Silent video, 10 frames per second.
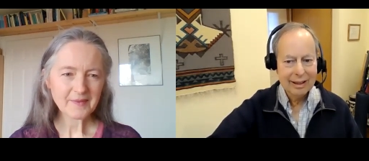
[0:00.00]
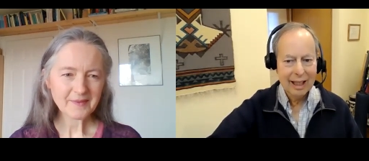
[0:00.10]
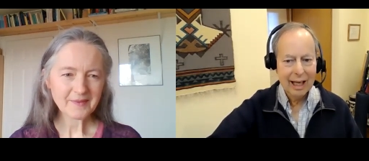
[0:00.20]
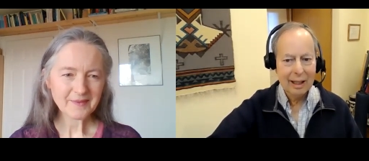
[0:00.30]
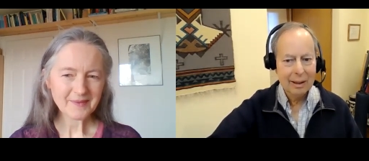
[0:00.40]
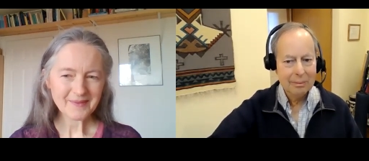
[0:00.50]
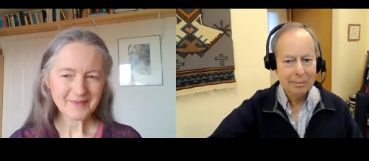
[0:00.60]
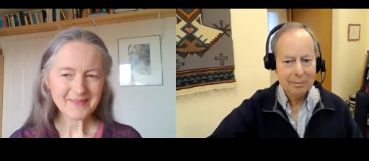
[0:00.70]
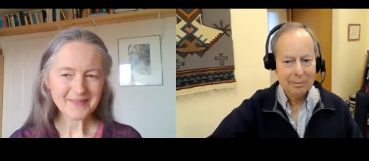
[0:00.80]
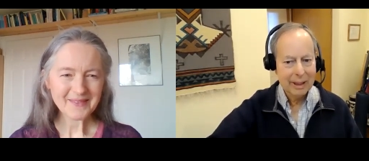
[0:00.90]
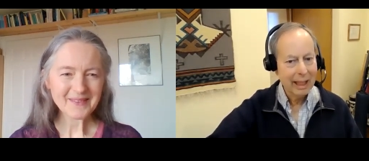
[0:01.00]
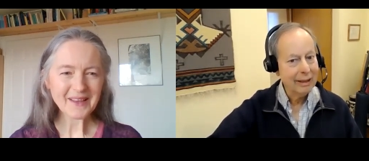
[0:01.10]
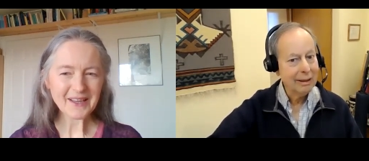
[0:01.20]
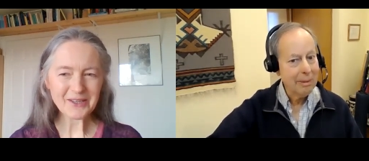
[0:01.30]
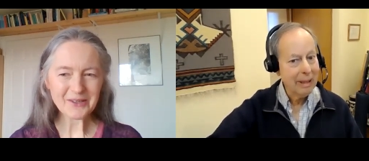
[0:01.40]
Speaker 1: uh,
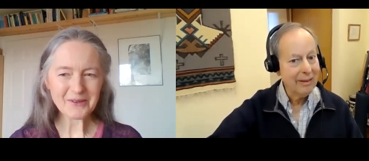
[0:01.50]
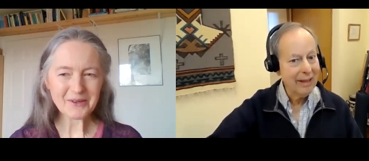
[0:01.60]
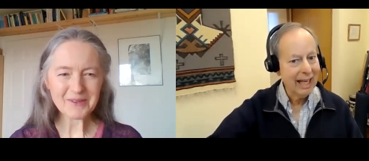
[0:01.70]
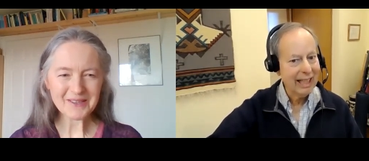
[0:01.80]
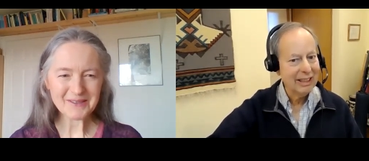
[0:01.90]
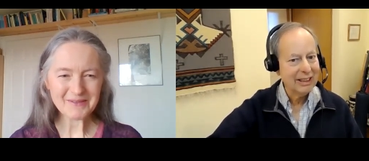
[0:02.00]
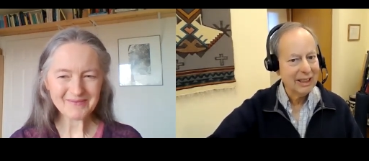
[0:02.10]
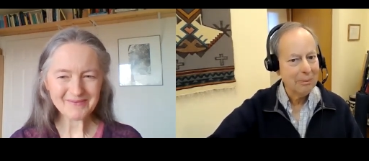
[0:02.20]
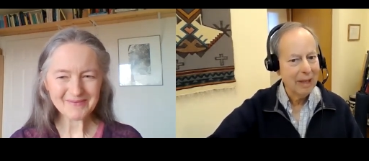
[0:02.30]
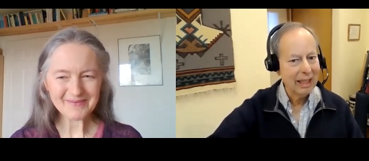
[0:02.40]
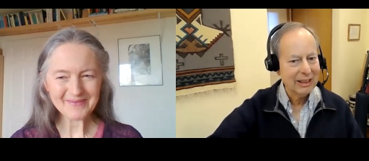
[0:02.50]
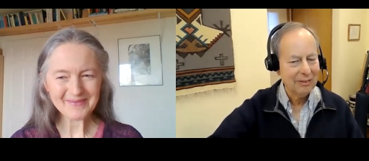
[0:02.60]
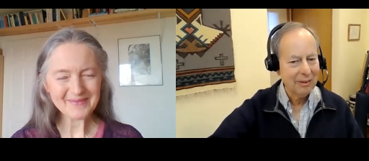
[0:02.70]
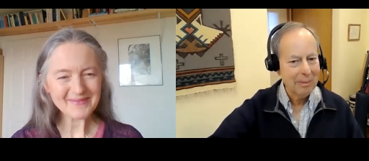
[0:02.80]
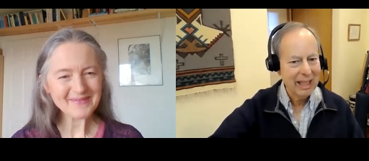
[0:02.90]
Penelope, thank you so much
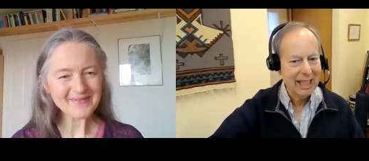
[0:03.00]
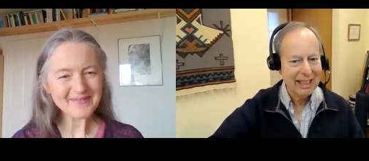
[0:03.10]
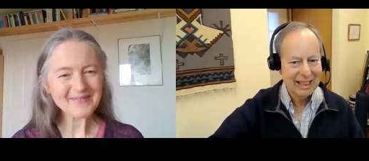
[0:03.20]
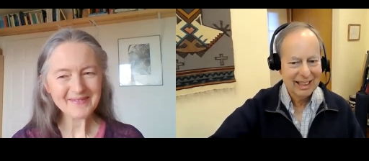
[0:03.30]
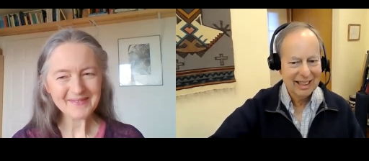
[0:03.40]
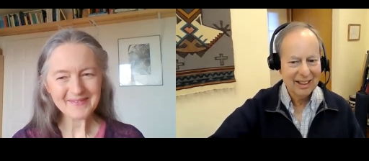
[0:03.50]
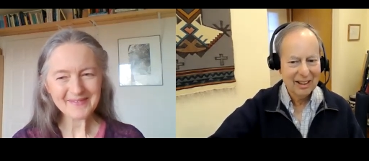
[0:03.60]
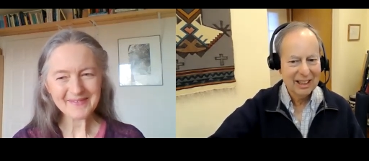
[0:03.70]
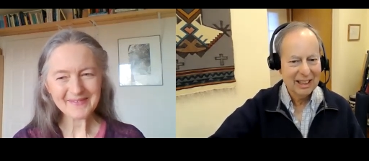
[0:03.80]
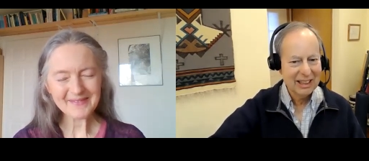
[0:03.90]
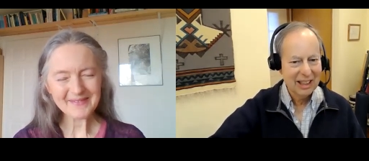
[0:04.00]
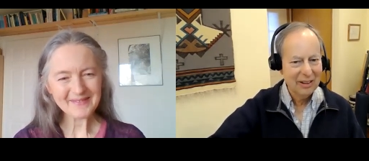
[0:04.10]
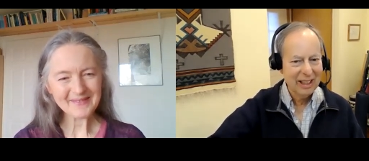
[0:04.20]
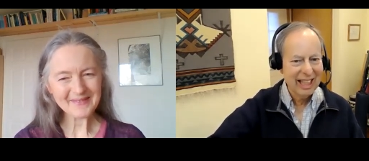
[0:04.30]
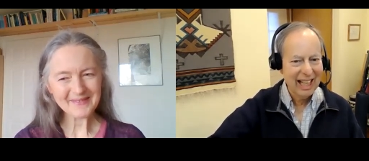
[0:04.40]
for being on the
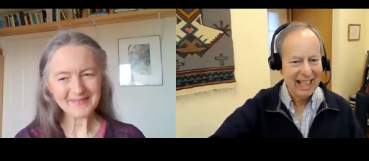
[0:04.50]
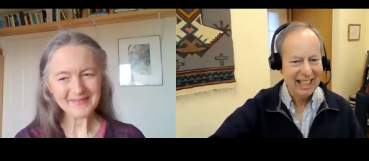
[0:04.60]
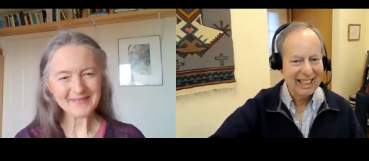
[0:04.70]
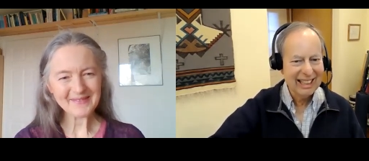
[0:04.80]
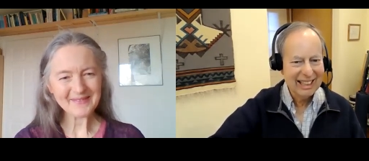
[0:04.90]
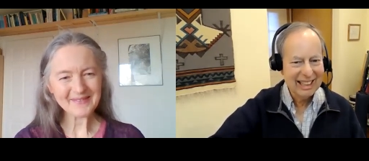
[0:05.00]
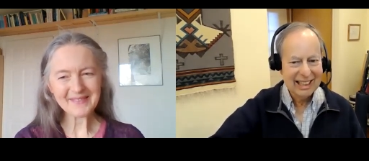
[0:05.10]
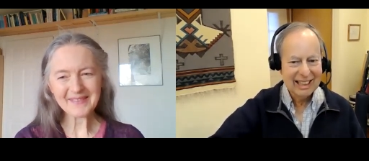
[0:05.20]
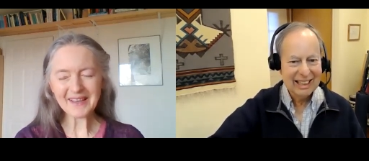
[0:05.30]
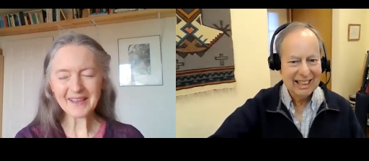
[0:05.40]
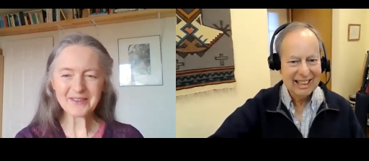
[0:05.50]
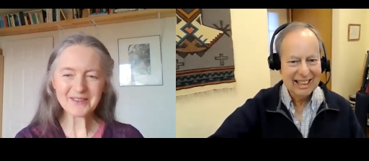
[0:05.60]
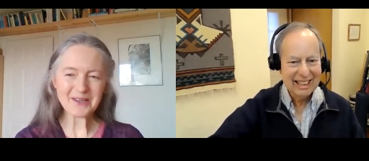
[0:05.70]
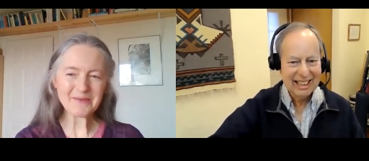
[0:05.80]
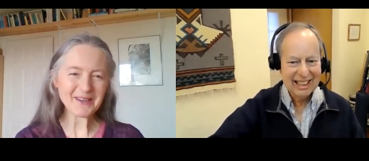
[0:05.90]
show today.
Speaker 2: Thank
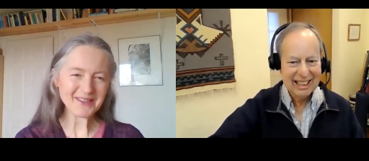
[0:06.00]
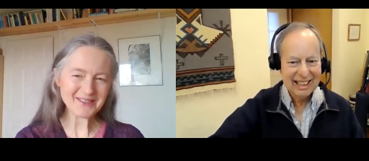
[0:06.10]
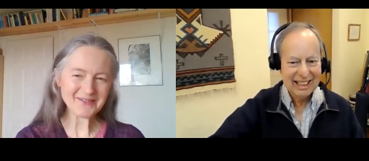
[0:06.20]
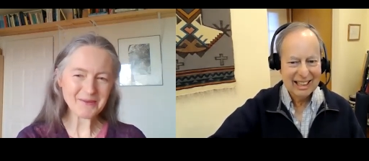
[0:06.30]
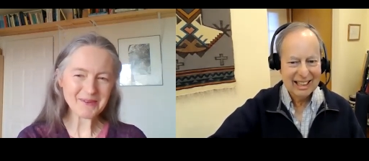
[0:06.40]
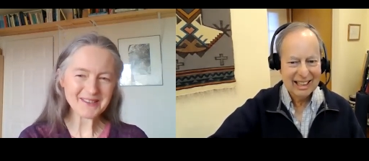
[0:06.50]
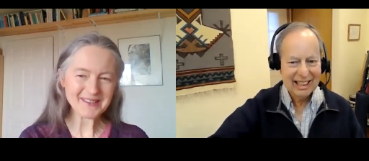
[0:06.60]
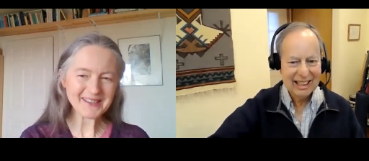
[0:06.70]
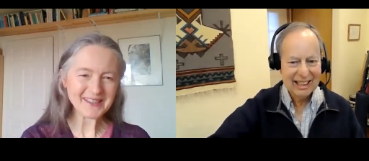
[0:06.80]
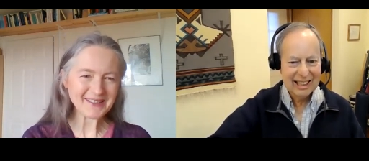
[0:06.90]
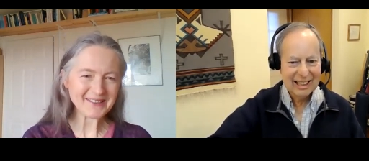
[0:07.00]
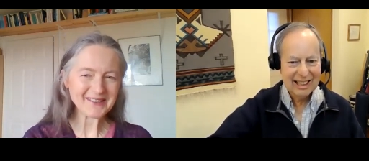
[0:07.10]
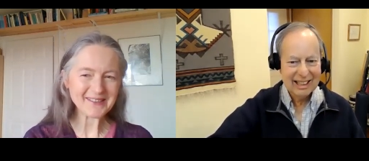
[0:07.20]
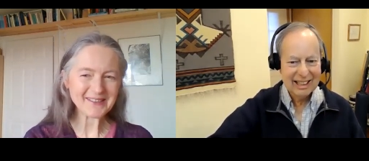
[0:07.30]
you so much, Robert. Thank you.